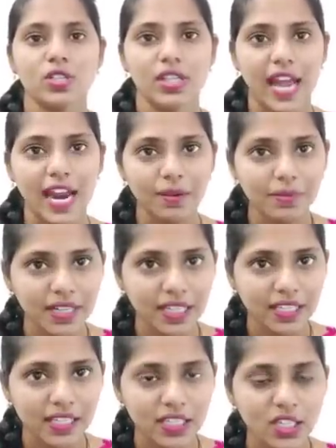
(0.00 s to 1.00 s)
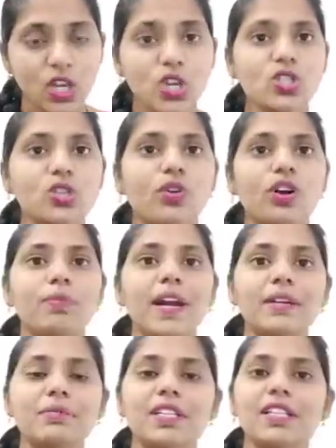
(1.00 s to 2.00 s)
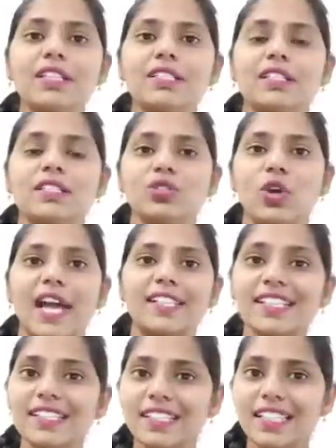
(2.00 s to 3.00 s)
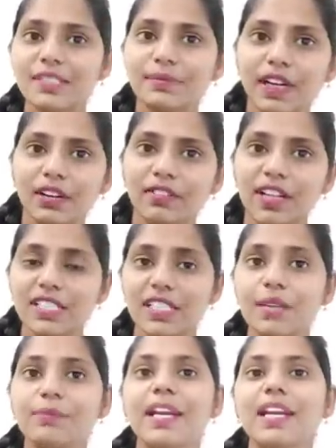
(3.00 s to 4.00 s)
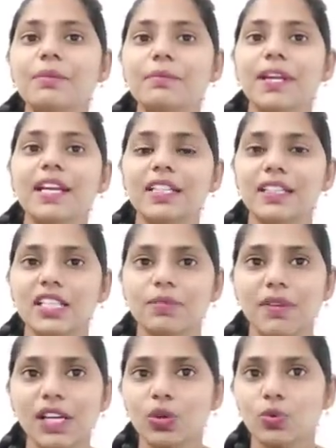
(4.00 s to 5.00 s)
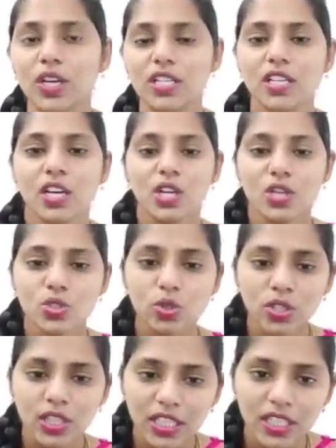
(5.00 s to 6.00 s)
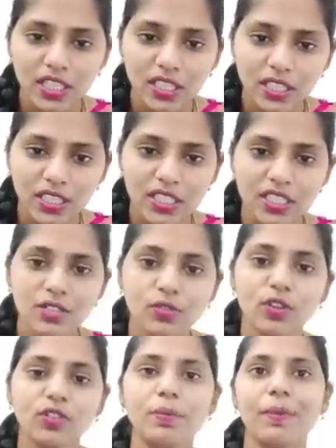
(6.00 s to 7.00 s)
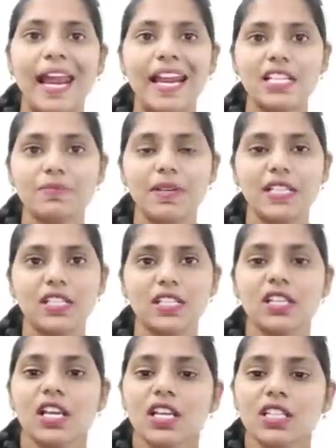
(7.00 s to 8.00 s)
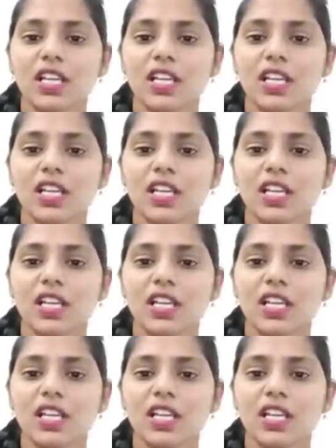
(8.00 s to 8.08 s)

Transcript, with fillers: So it had been decreased. So what might be the reason? So actually these butterflies they mainly breed in this milkweeds. So here this is a, one of the plant species.